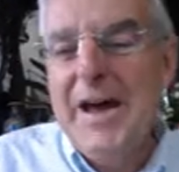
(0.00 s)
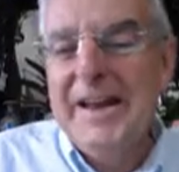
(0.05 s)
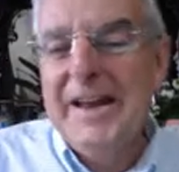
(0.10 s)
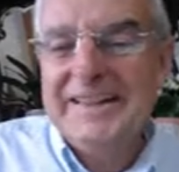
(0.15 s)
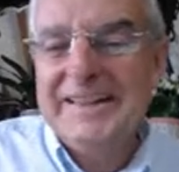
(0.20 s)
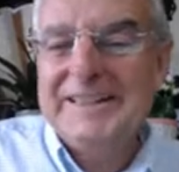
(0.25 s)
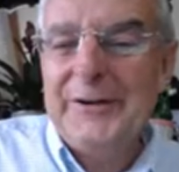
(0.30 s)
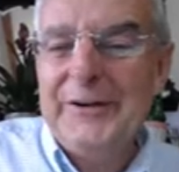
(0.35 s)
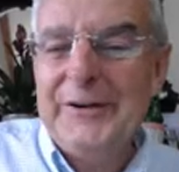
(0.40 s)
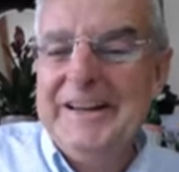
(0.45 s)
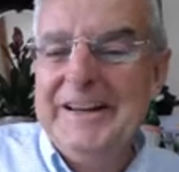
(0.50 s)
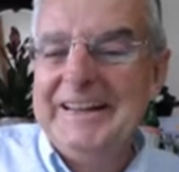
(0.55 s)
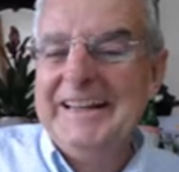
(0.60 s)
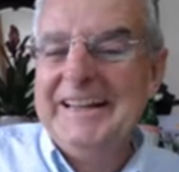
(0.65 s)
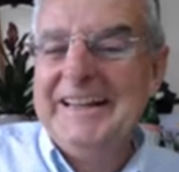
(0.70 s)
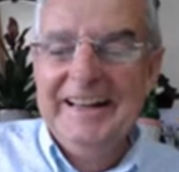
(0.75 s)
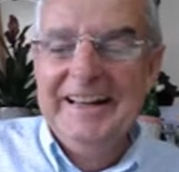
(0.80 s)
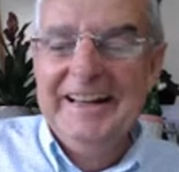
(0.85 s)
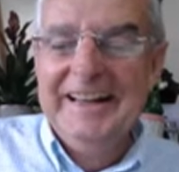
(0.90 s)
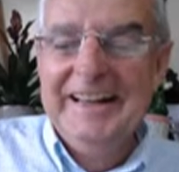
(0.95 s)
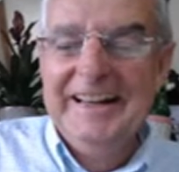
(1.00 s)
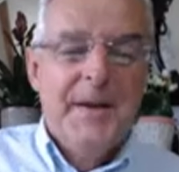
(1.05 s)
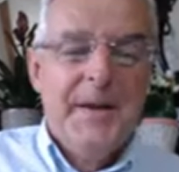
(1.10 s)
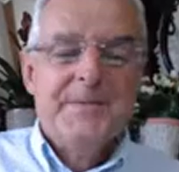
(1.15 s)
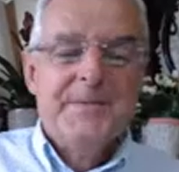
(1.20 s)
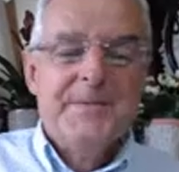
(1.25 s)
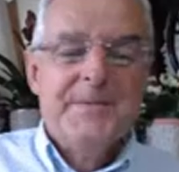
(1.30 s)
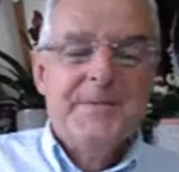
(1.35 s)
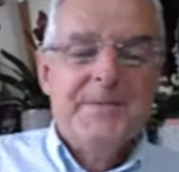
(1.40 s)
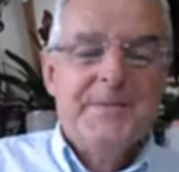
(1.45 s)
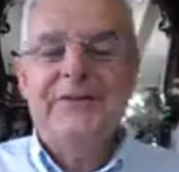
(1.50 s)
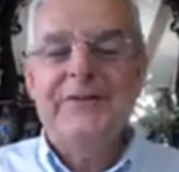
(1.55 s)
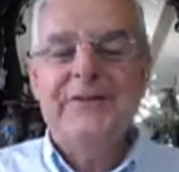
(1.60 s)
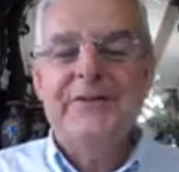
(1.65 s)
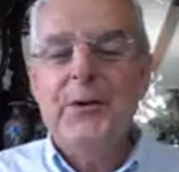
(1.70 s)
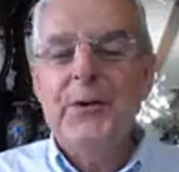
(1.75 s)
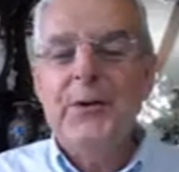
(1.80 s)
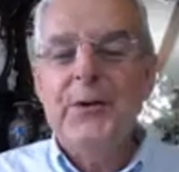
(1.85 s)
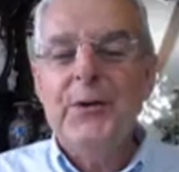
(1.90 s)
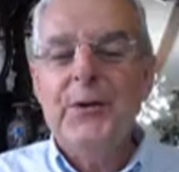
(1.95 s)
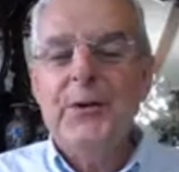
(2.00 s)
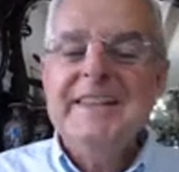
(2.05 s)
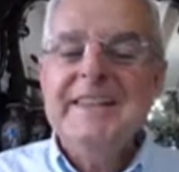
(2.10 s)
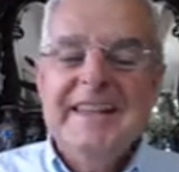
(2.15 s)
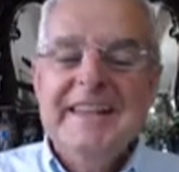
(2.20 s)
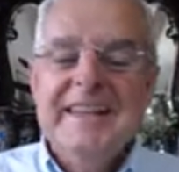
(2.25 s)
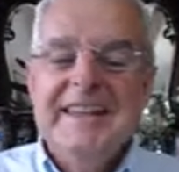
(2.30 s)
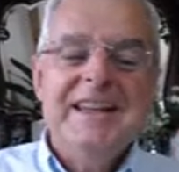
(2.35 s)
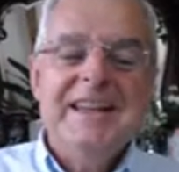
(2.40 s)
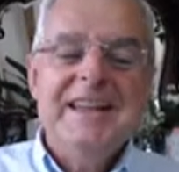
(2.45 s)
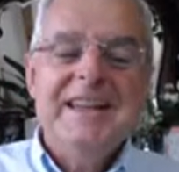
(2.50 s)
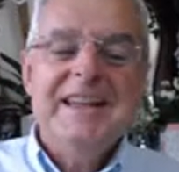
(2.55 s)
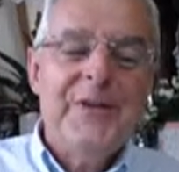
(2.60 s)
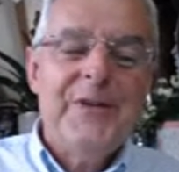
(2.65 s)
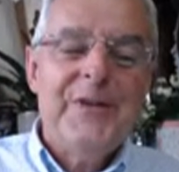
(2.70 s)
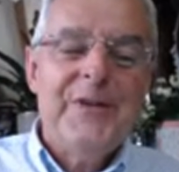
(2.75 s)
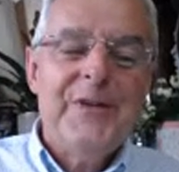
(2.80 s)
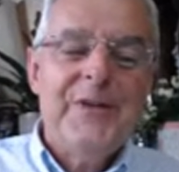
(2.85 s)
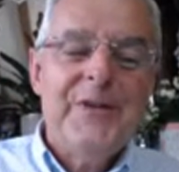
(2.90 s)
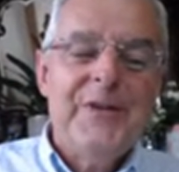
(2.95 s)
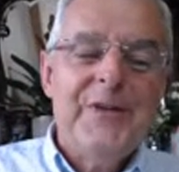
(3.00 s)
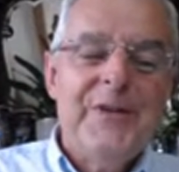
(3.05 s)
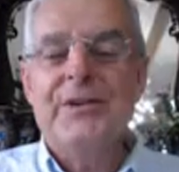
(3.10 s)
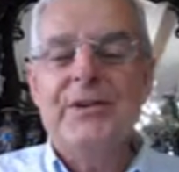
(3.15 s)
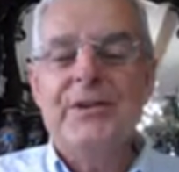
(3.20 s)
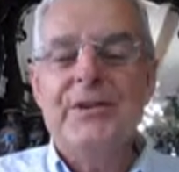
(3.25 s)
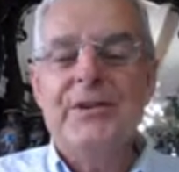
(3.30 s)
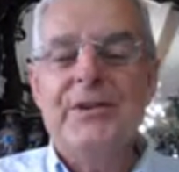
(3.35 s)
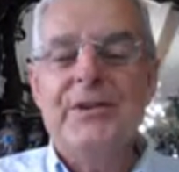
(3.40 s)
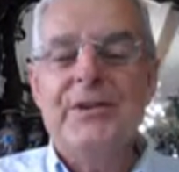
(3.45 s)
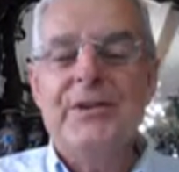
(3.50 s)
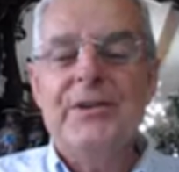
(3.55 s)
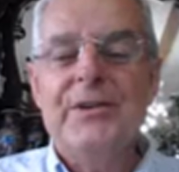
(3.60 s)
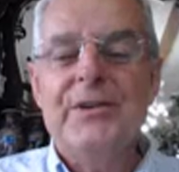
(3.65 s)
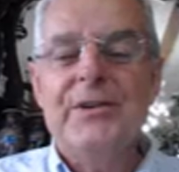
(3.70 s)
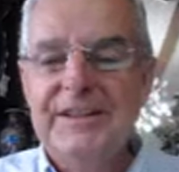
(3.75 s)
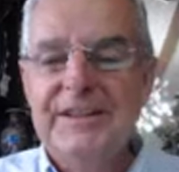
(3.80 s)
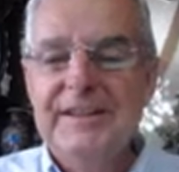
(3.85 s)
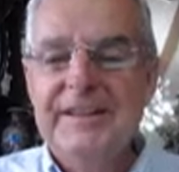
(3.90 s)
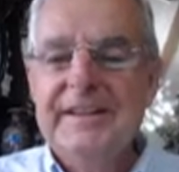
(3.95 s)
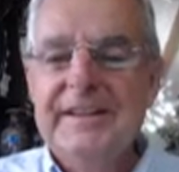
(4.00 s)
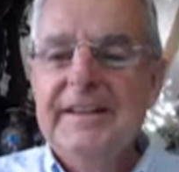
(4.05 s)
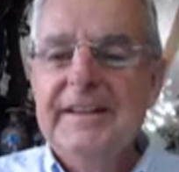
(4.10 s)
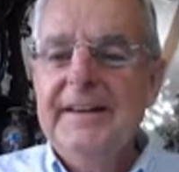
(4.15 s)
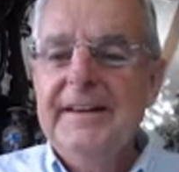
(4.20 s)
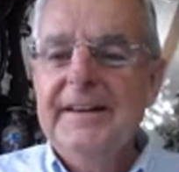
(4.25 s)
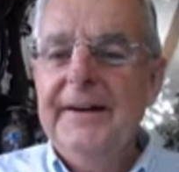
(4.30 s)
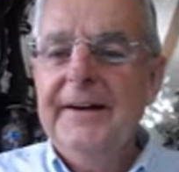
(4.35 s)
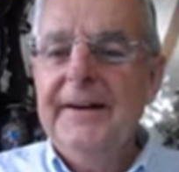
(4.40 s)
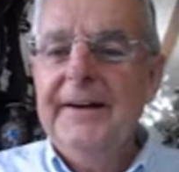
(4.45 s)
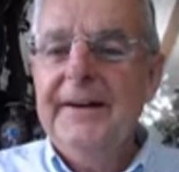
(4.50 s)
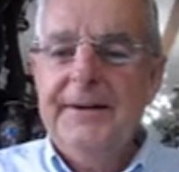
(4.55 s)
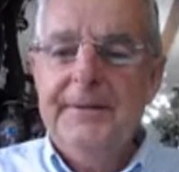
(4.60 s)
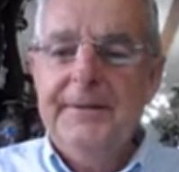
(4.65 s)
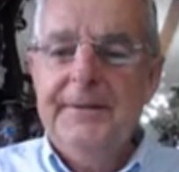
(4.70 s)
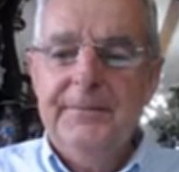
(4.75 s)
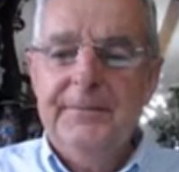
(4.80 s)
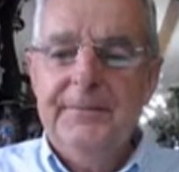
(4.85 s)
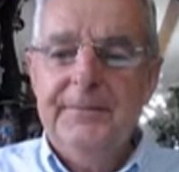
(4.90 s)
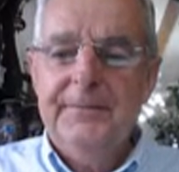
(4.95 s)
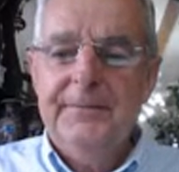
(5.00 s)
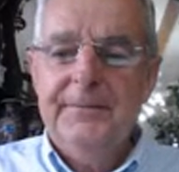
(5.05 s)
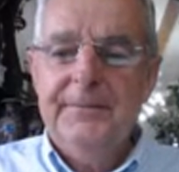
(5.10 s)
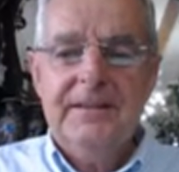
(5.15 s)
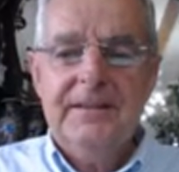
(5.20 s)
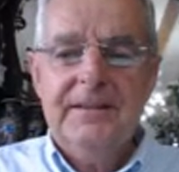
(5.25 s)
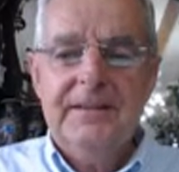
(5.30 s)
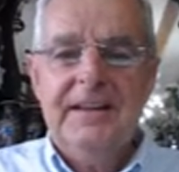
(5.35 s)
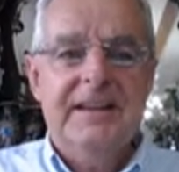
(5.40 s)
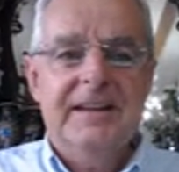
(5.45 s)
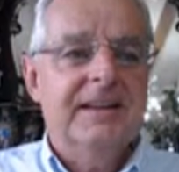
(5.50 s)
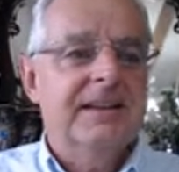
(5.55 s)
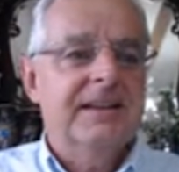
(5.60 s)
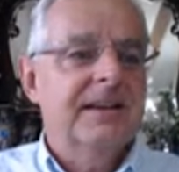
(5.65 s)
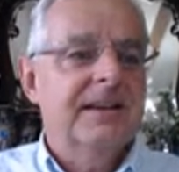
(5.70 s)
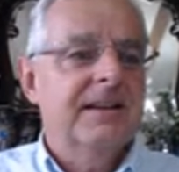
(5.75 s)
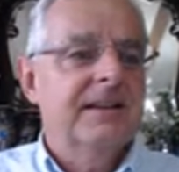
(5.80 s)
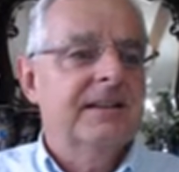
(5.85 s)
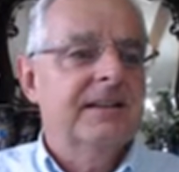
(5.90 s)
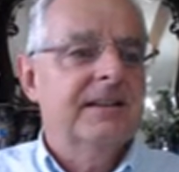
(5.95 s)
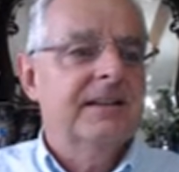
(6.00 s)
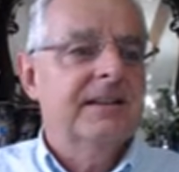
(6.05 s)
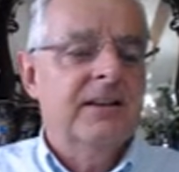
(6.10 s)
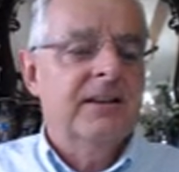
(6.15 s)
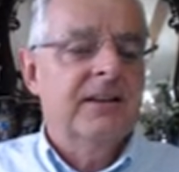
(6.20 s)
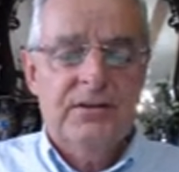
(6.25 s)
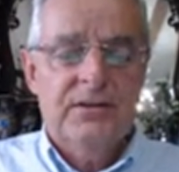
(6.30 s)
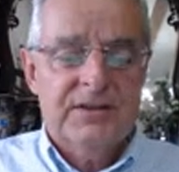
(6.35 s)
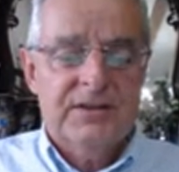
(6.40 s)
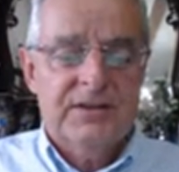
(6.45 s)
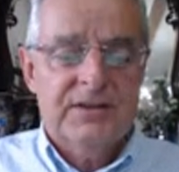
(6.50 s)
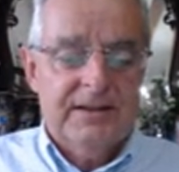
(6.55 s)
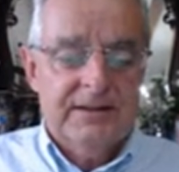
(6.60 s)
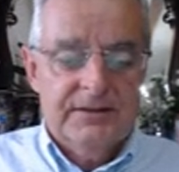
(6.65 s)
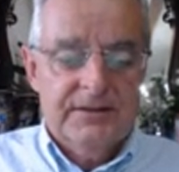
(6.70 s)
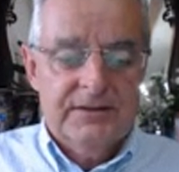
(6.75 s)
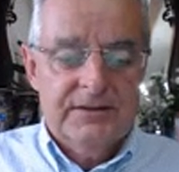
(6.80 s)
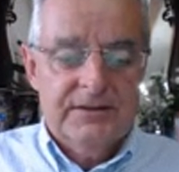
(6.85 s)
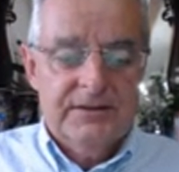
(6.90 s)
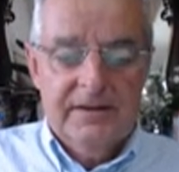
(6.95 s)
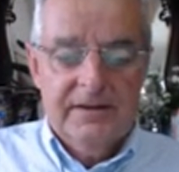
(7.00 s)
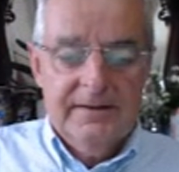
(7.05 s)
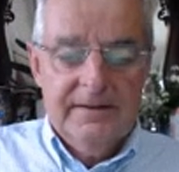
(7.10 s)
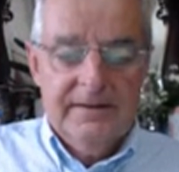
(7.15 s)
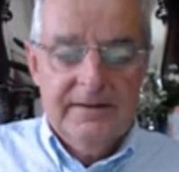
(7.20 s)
Sorry, about 4, nearly 5 to 1 short the New Zealand dollar.